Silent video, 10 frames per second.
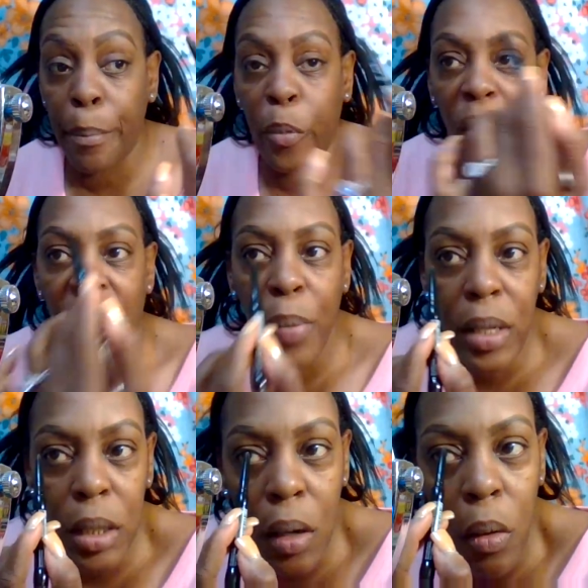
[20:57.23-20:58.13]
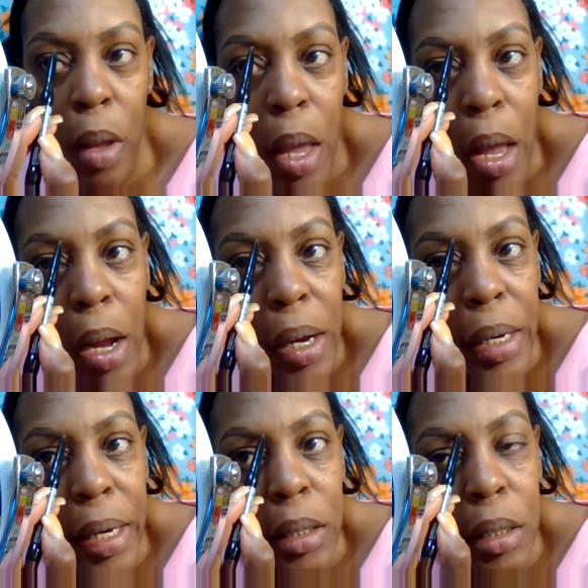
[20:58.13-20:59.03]
brow pencil
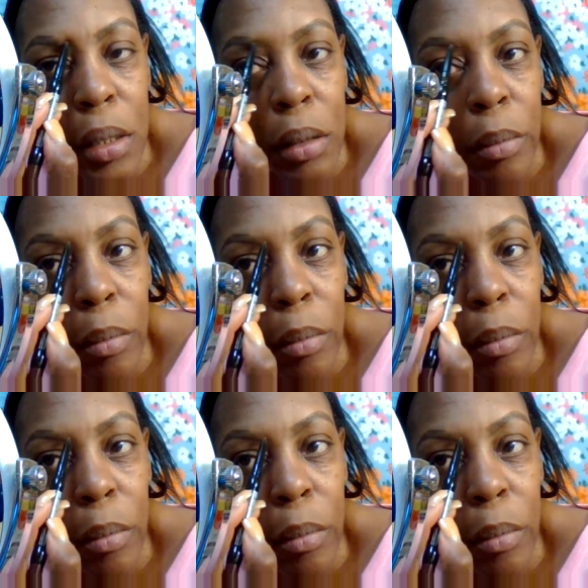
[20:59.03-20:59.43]
and I just